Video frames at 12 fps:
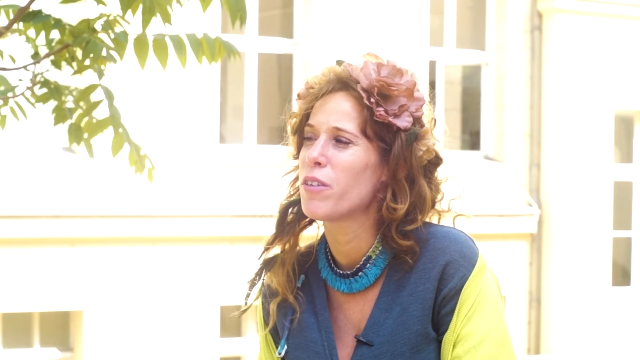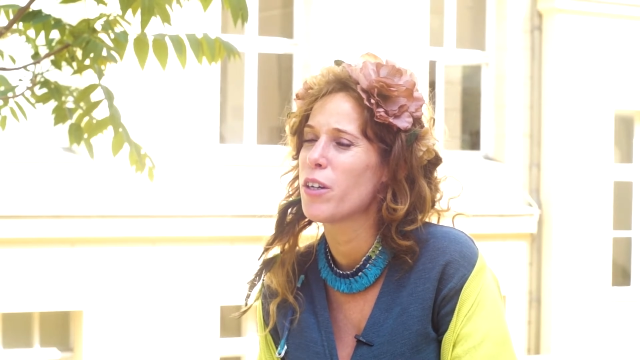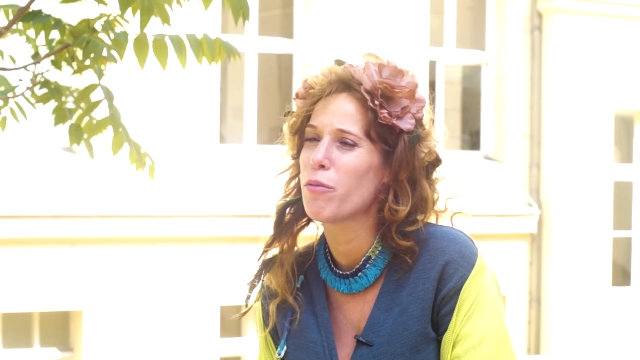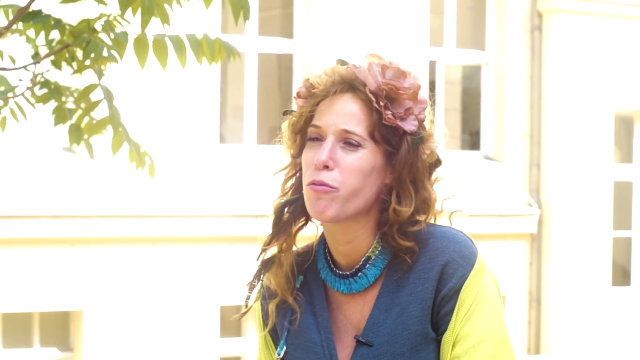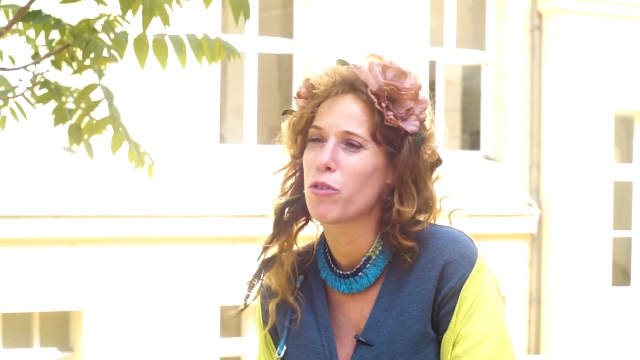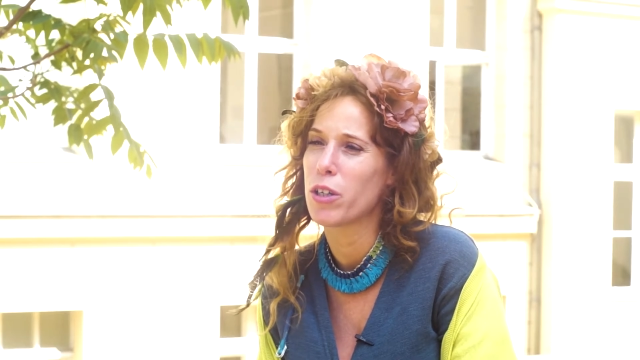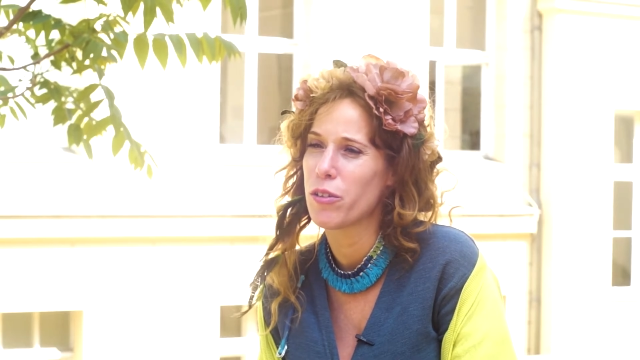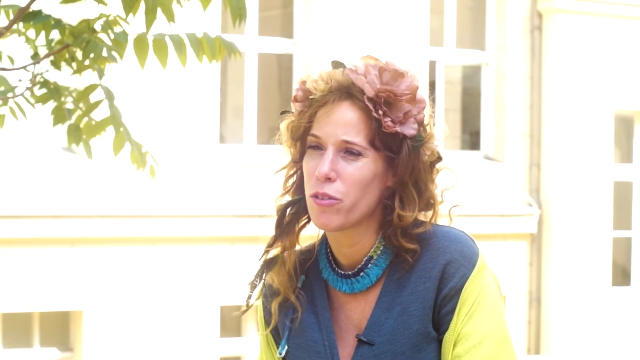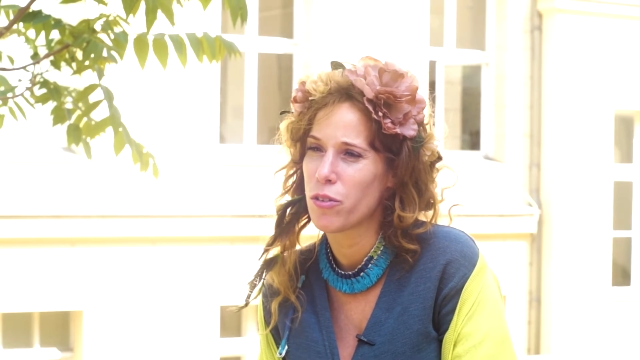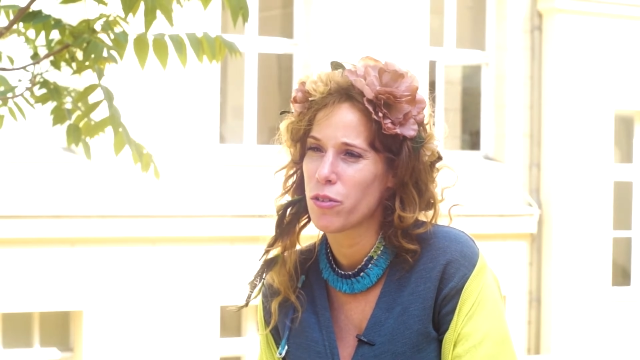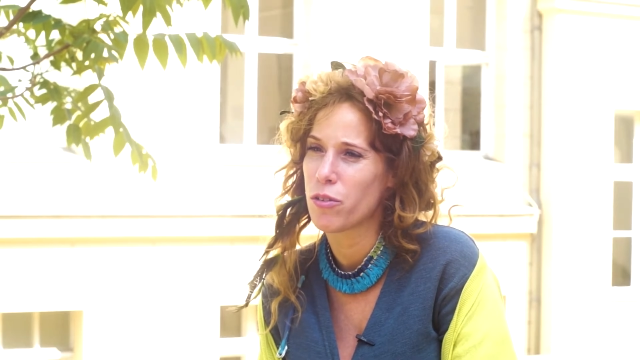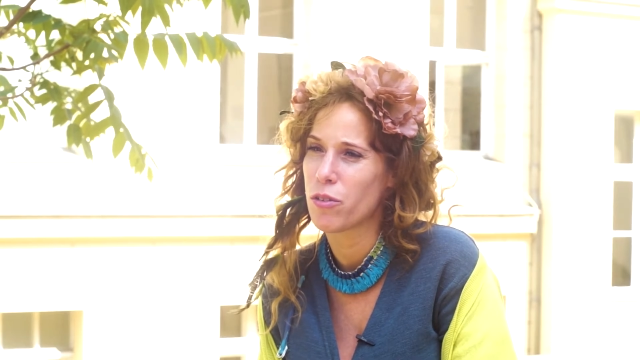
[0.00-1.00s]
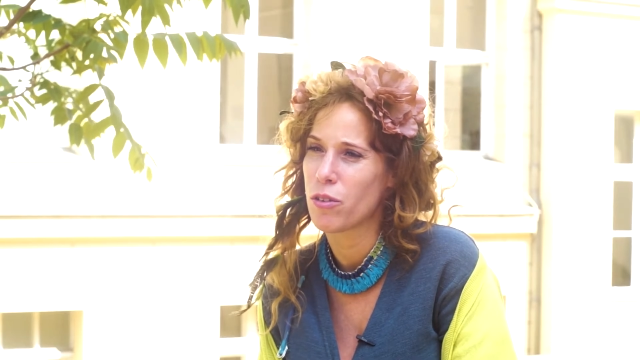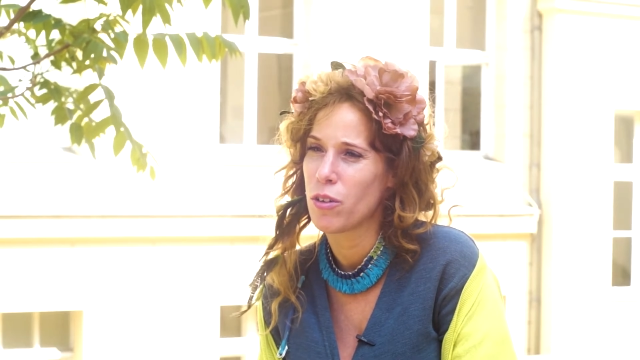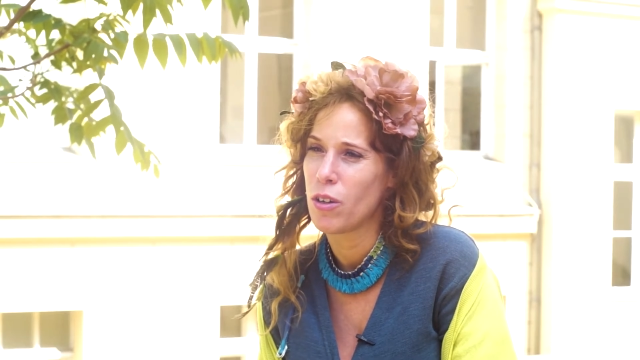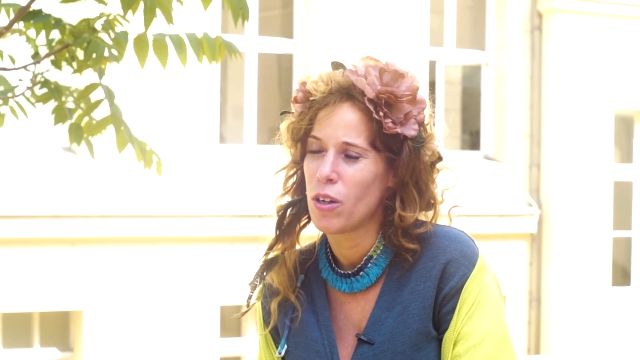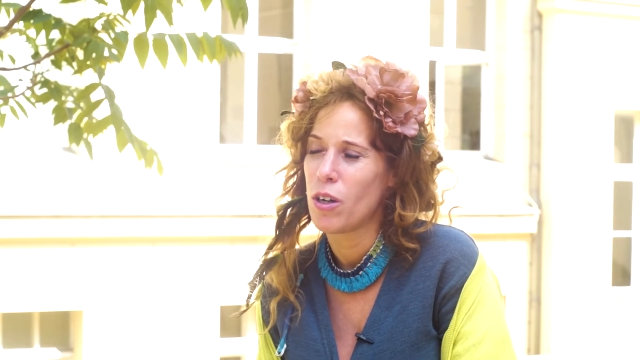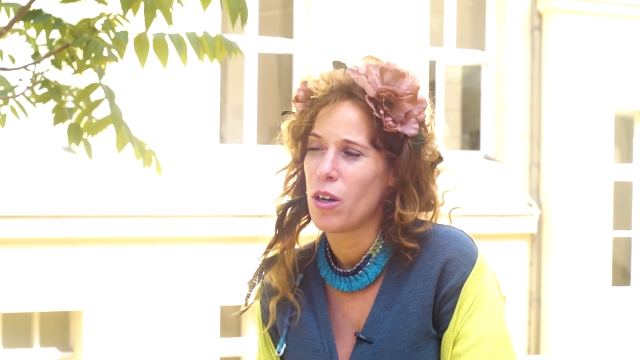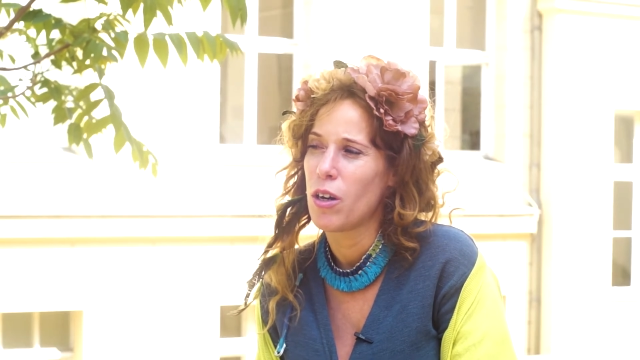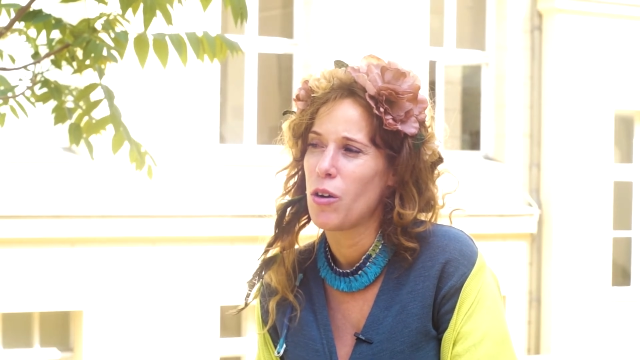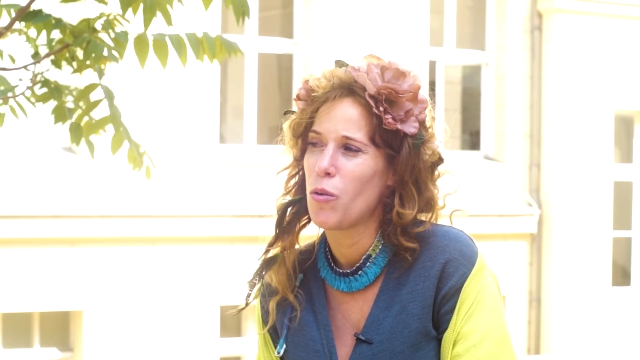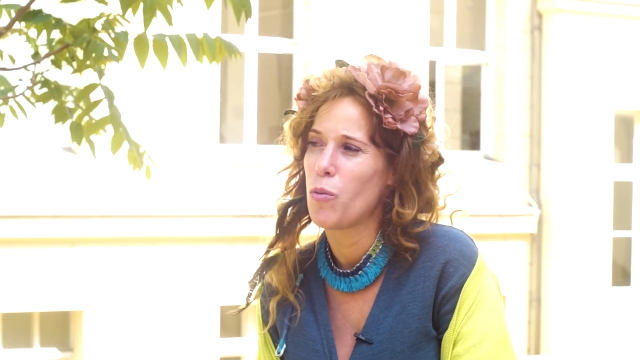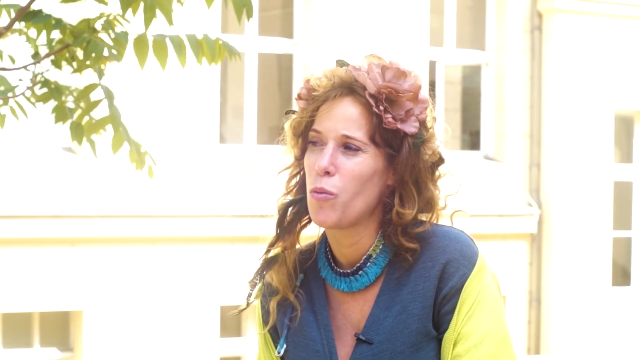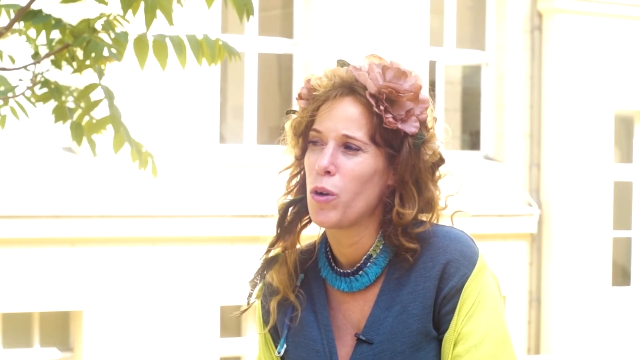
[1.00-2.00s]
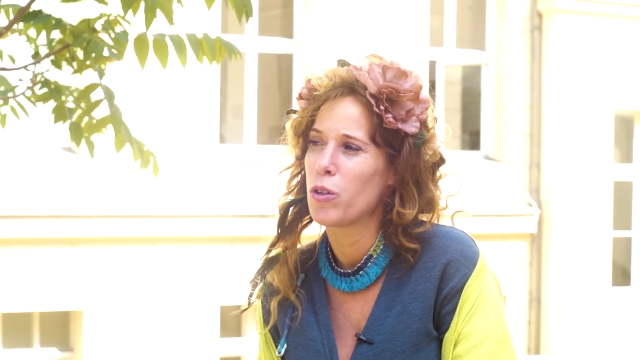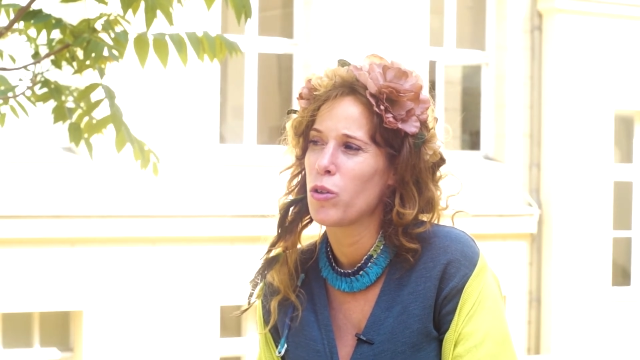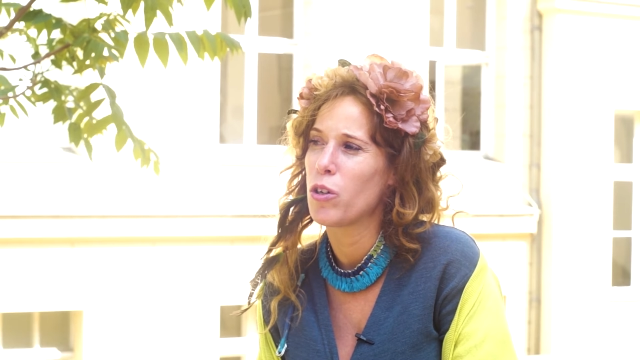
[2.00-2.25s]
difference when